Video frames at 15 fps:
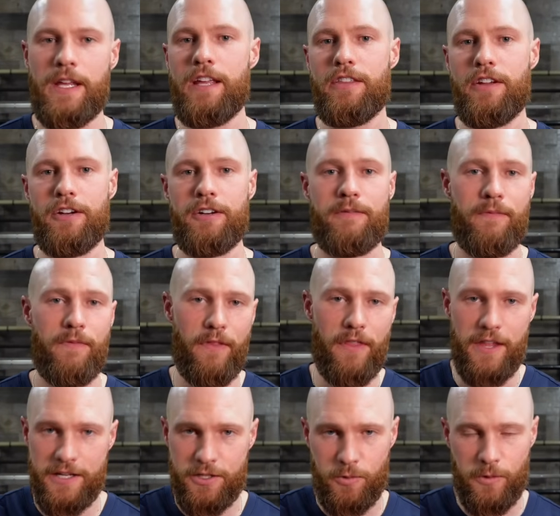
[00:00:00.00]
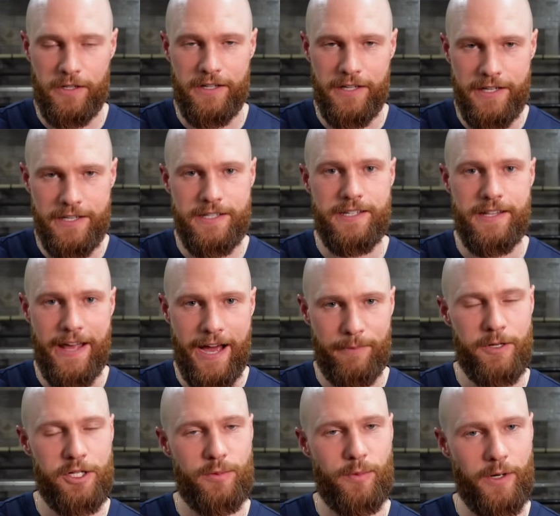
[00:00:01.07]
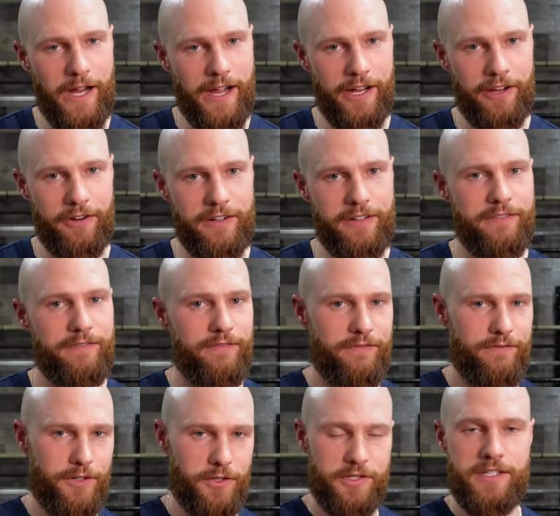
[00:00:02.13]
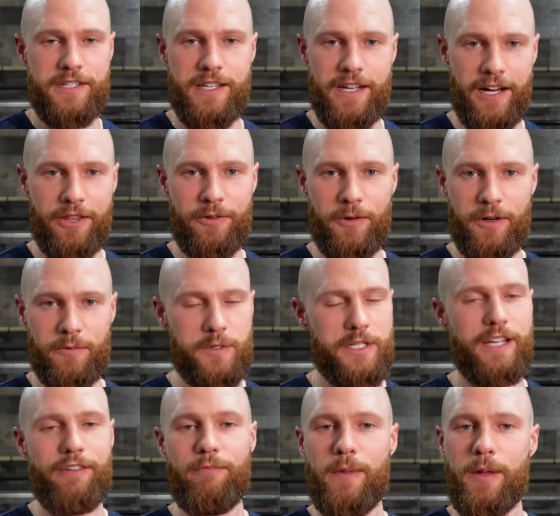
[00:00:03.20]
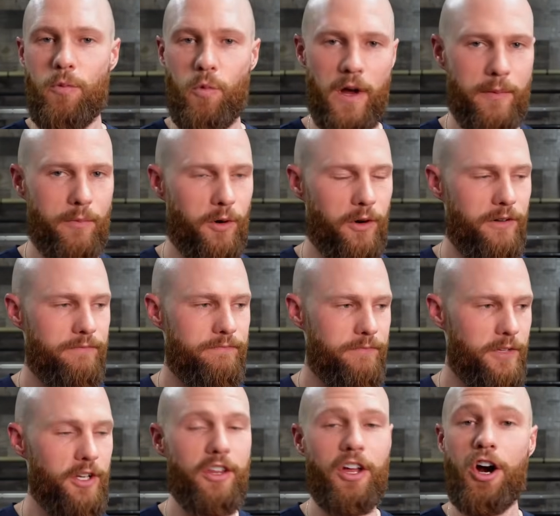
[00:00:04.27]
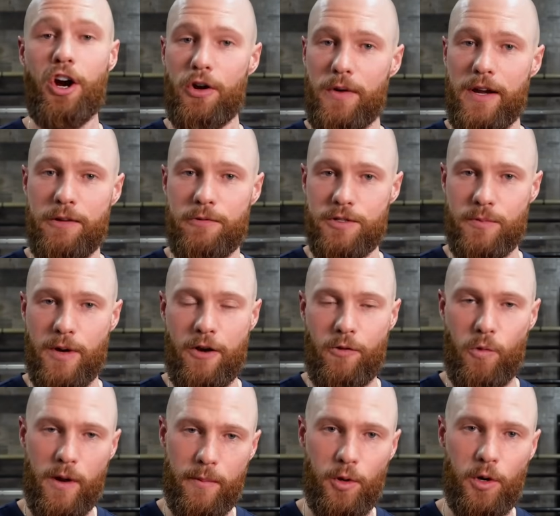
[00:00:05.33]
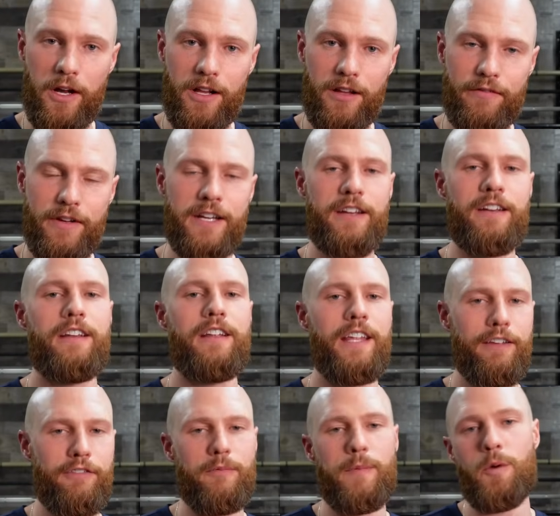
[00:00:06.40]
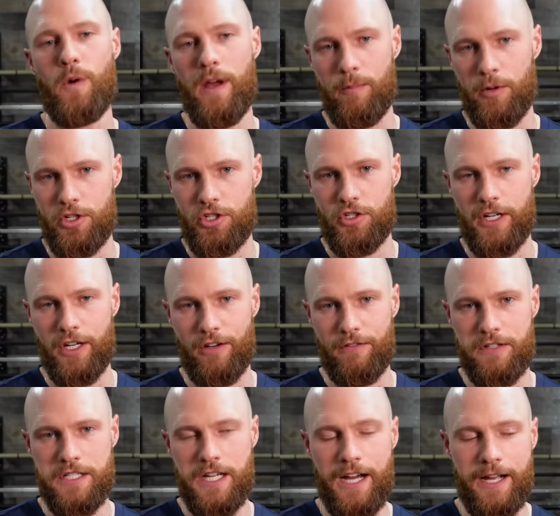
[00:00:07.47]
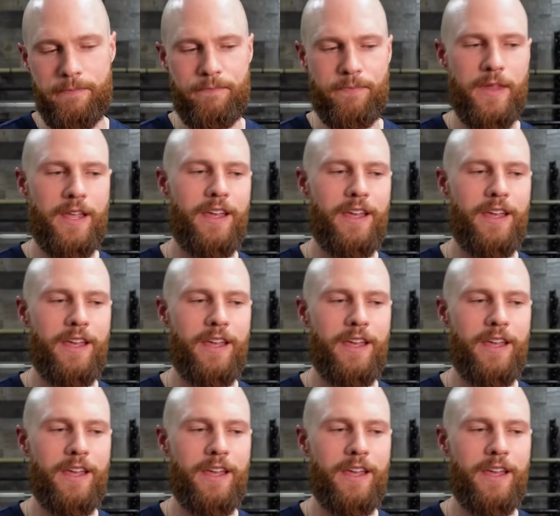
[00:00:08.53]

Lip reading: either this one is that much more accurate versus the other one was giving me way more, the heart rate was way more elevated, giving me way more strain over time.